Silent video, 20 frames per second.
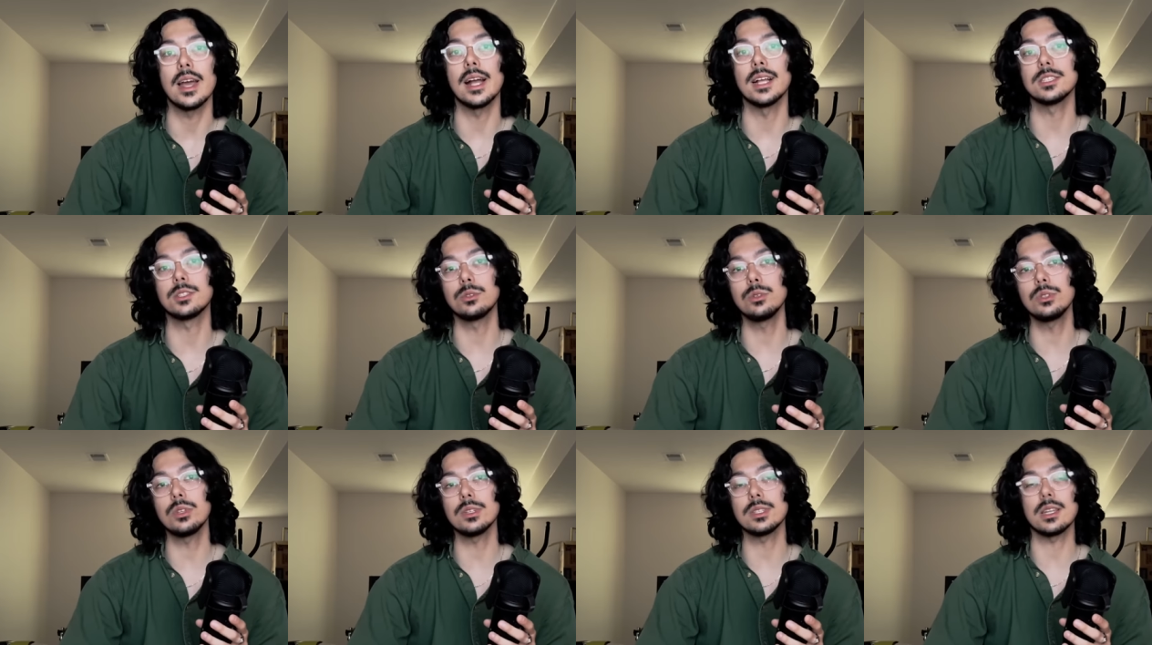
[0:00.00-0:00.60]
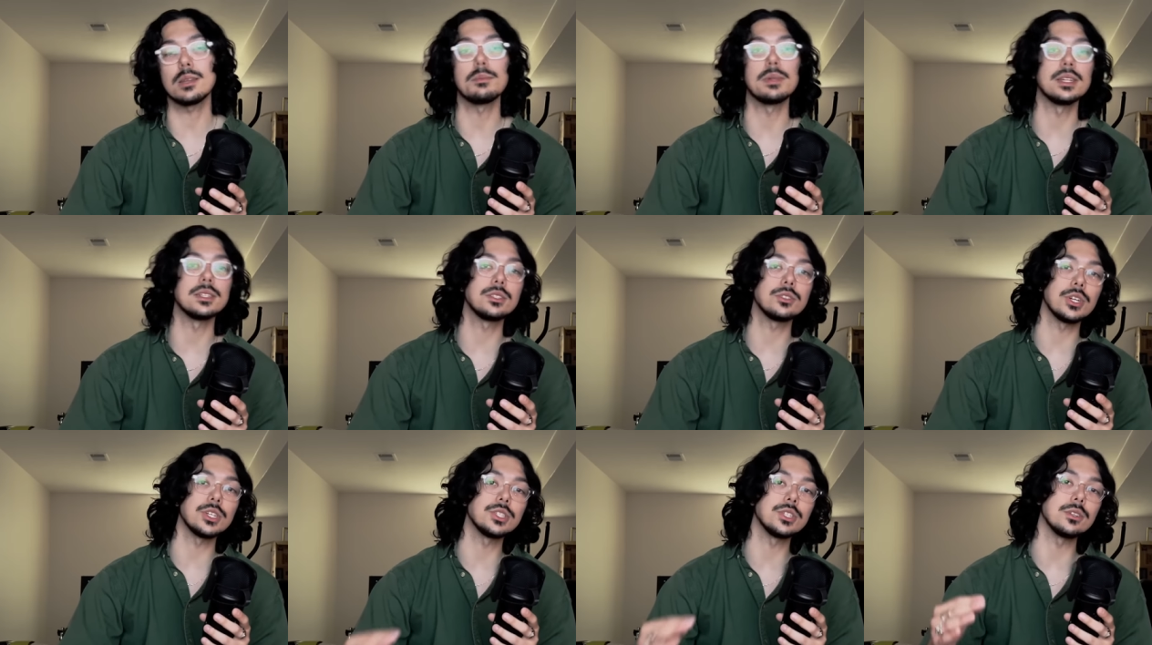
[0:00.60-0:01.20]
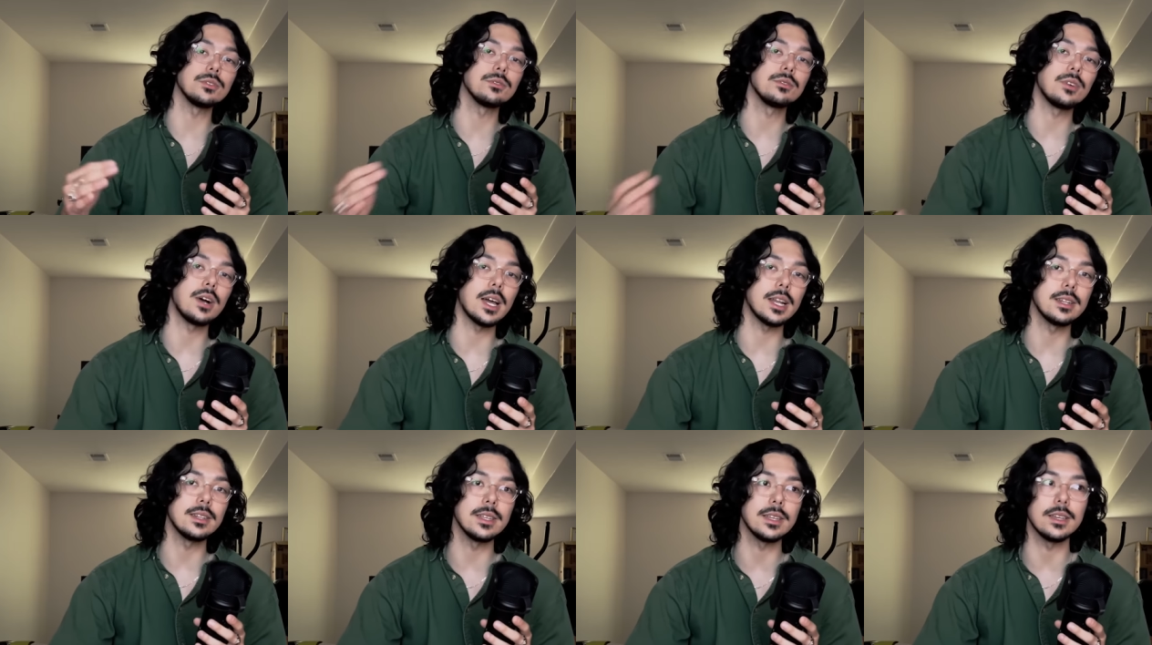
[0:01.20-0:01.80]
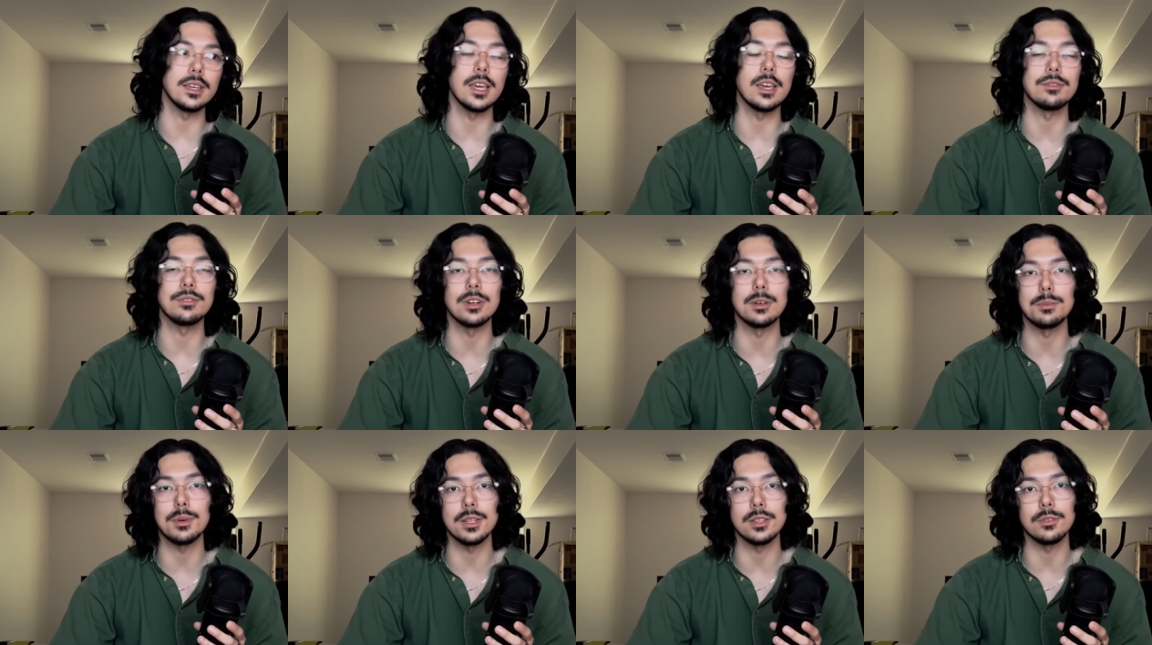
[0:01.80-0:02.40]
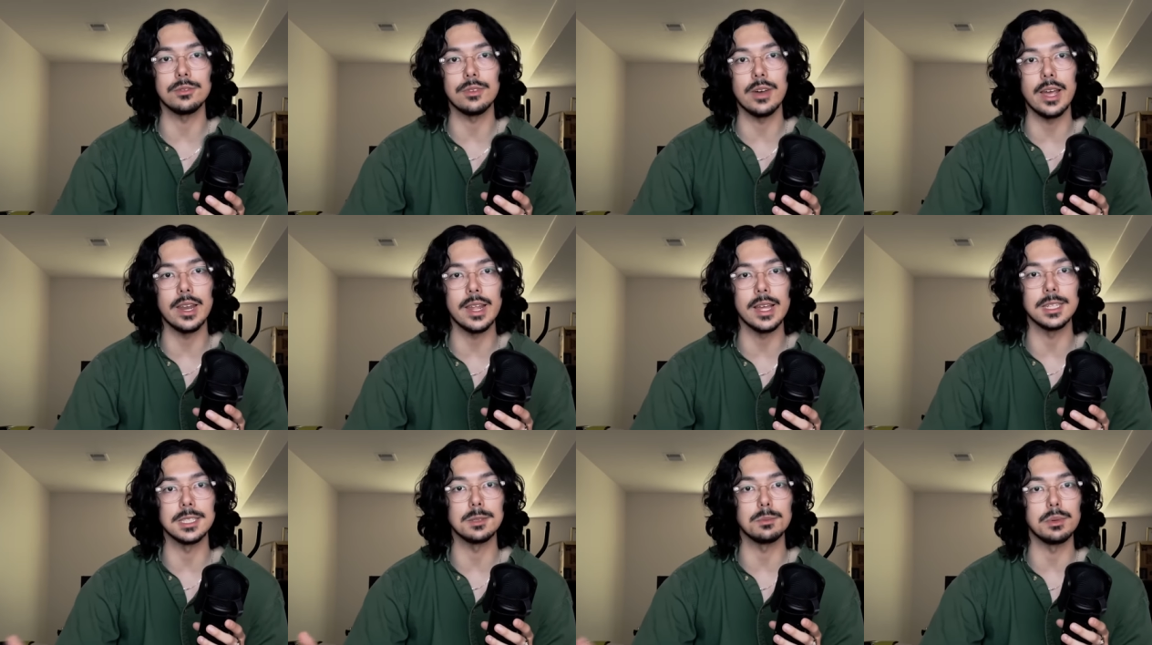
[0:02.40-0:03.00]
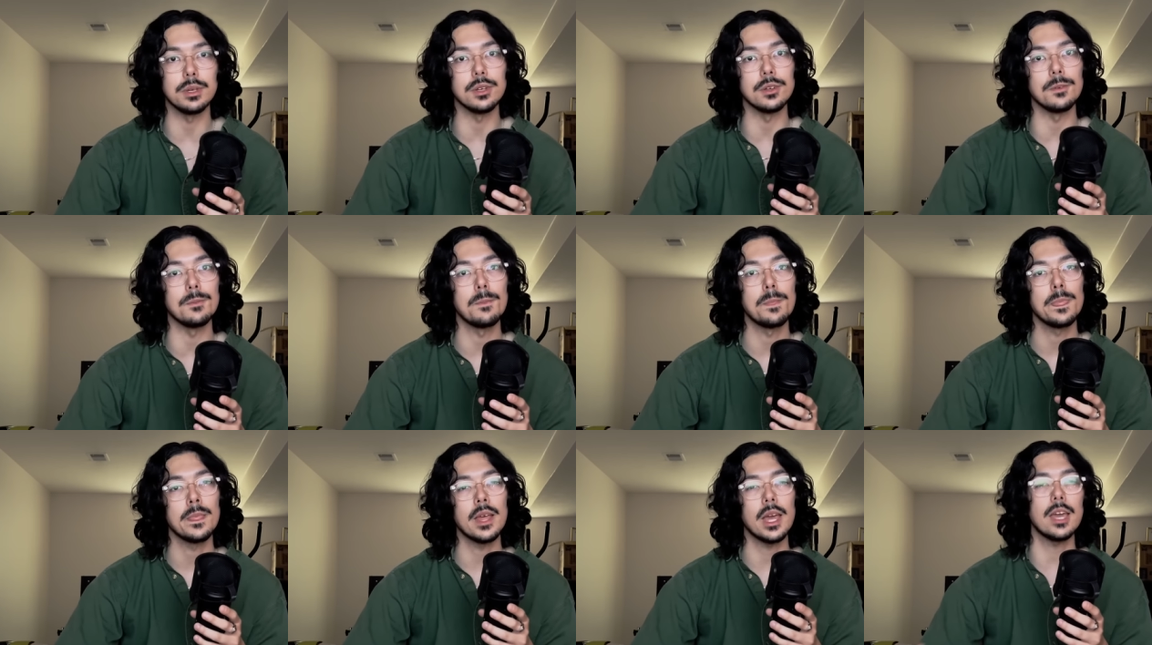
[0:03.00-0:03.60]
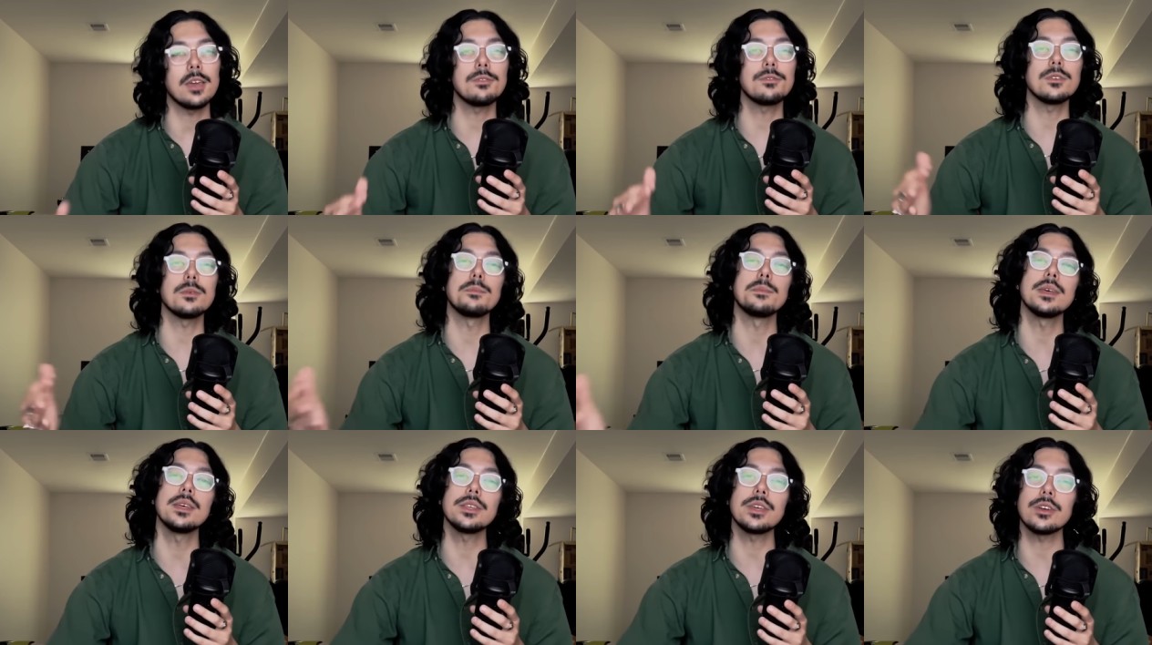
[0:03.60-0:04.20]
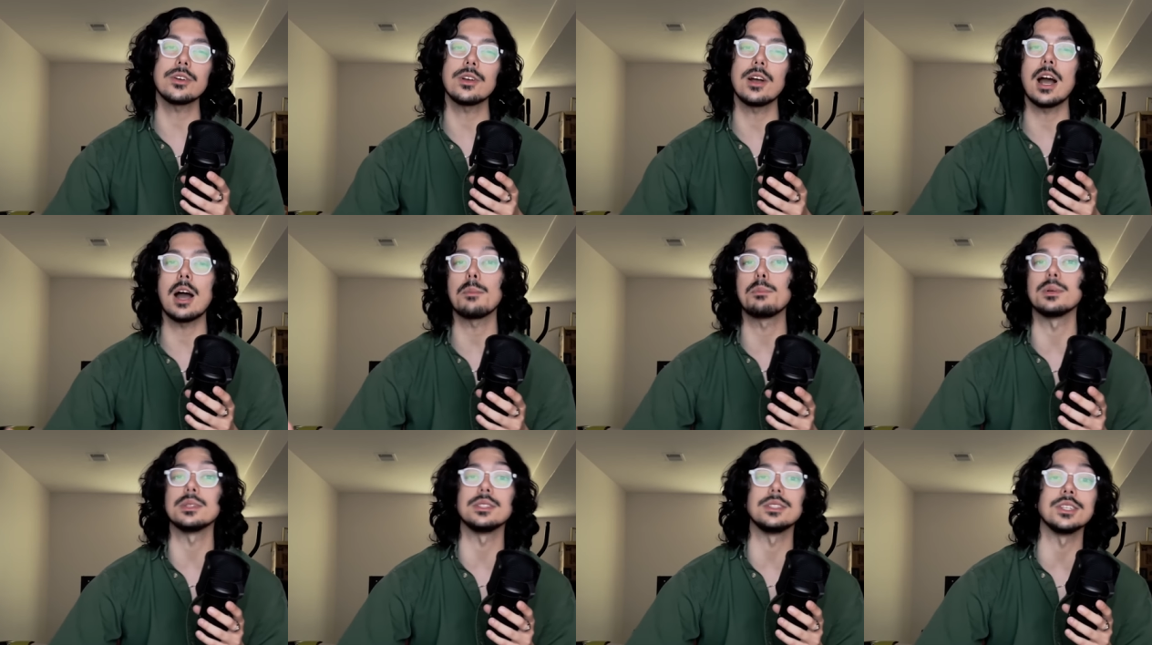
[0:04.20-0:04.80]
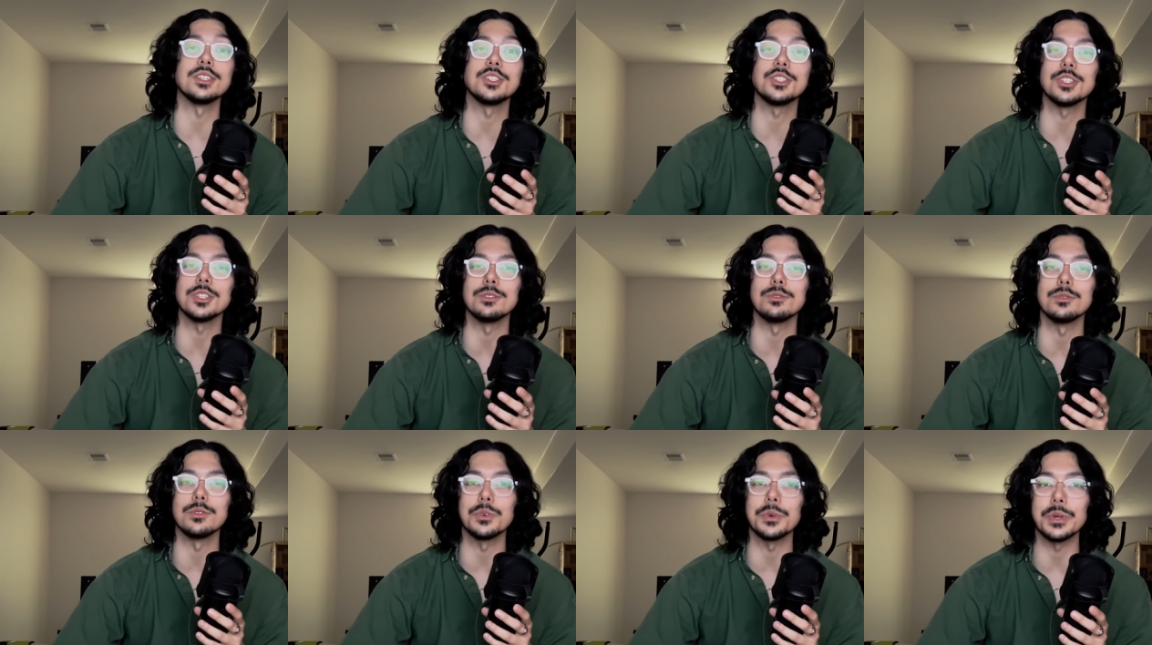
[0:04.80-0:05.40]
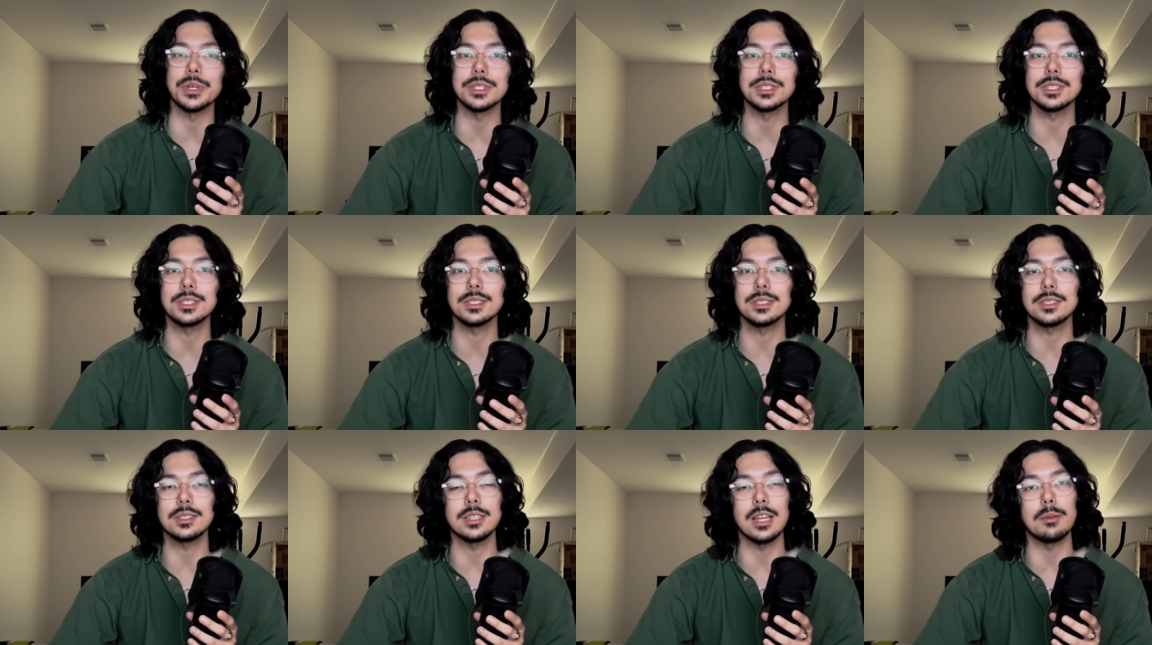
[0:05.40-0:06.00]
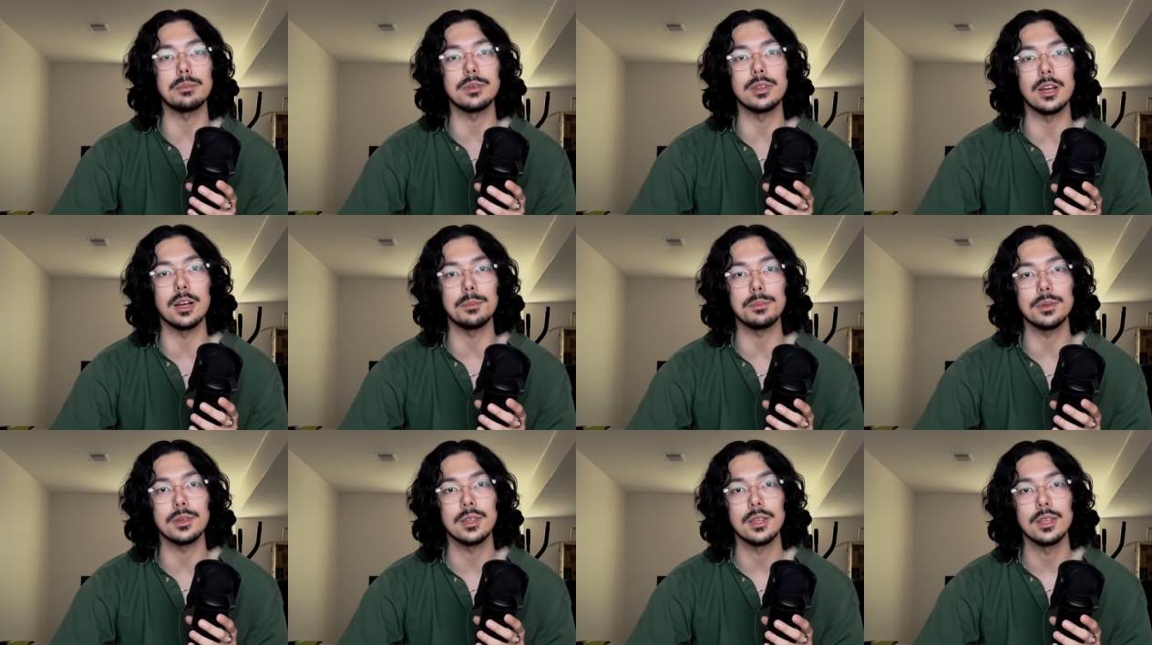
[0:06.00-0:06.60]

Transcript: As Ruto's administration finally gave up on the finance bill, a familiar opposition voice stepped up